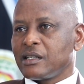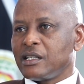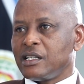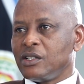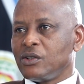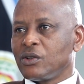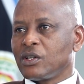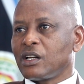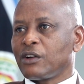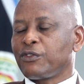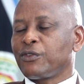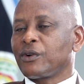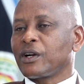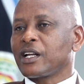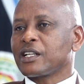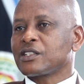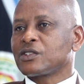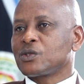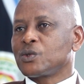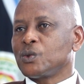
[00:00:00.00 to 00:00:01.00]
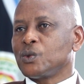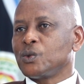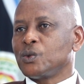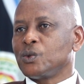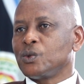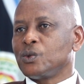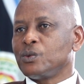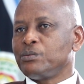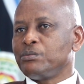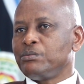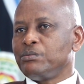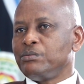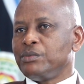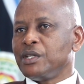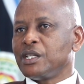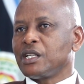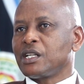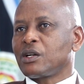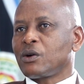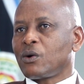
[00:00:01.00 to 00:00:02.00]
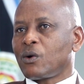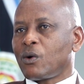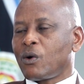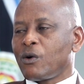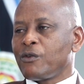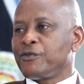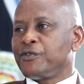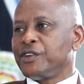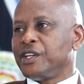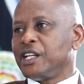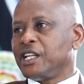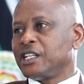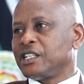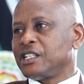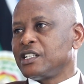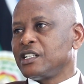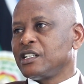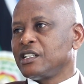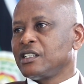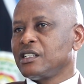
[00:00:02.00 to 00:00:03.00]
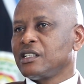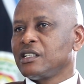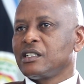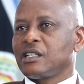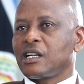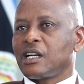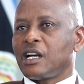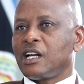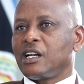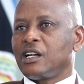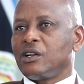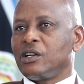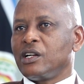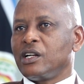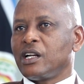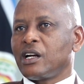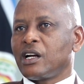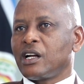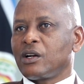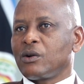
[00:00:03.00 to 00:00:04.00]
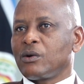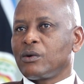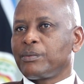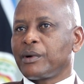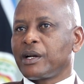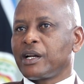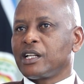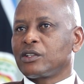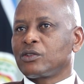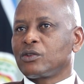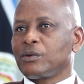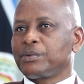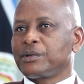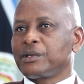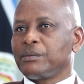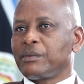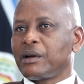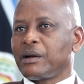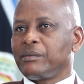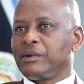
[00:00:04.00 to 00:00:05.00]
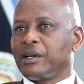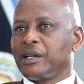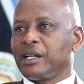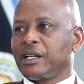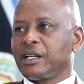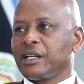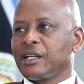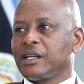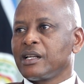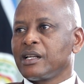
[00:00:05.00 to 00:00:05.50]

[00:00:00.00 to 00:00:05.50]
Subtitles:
in order for us to be confident and operate optimally,